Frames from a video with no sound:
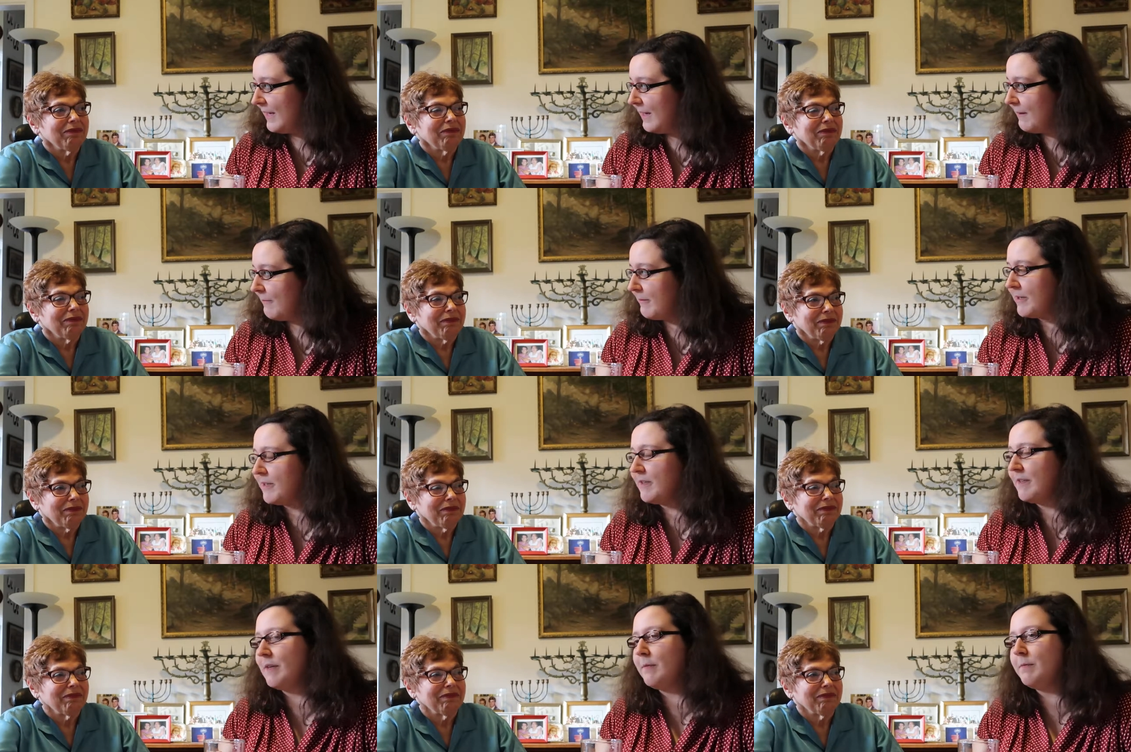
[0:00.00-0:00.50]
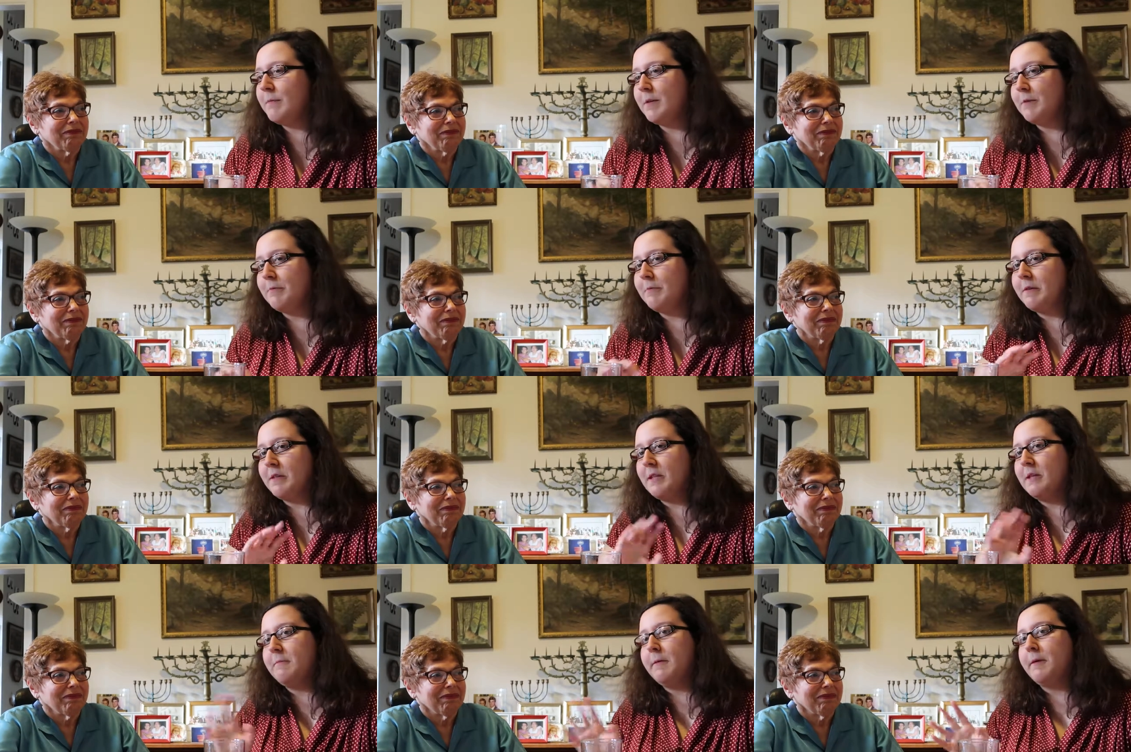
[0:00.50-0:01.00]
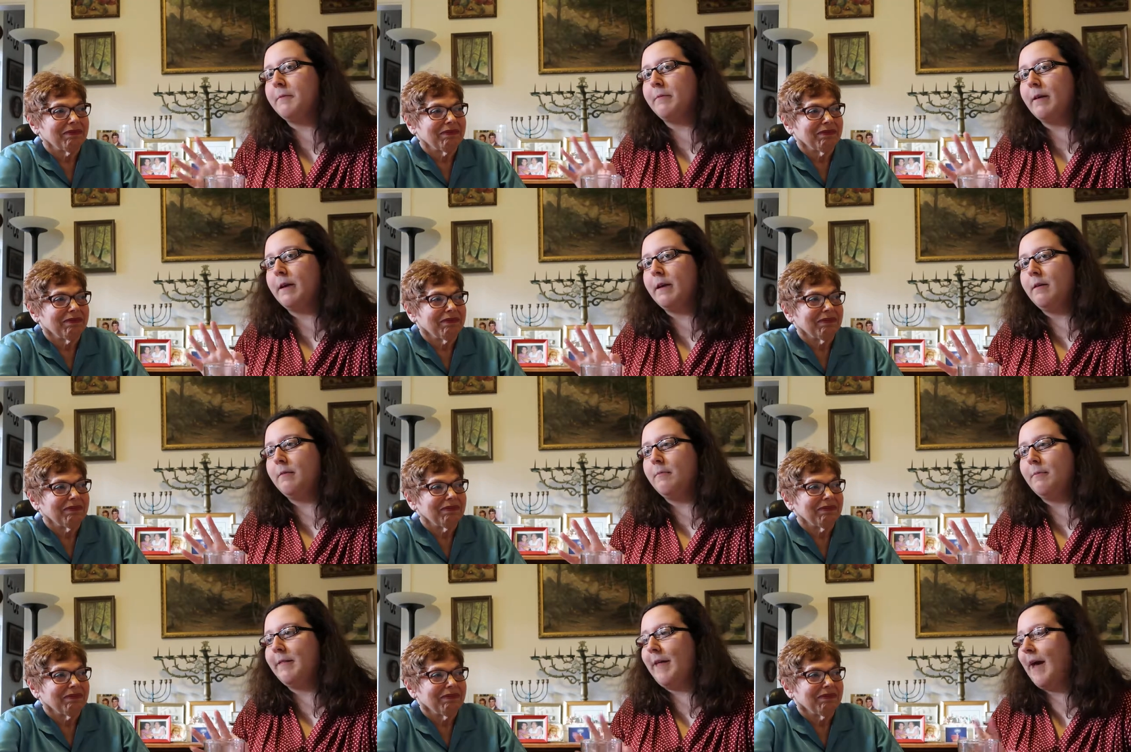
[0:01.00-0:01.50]
Speaker 1: which seemed to really be
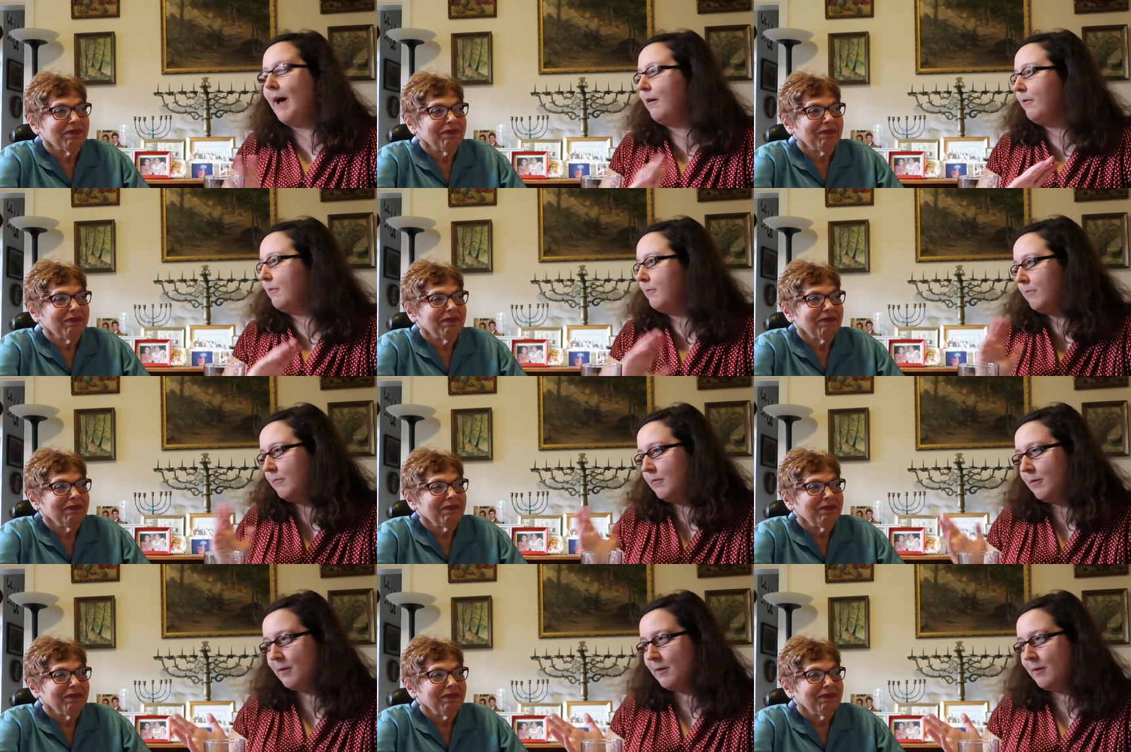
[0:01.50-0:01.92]
written without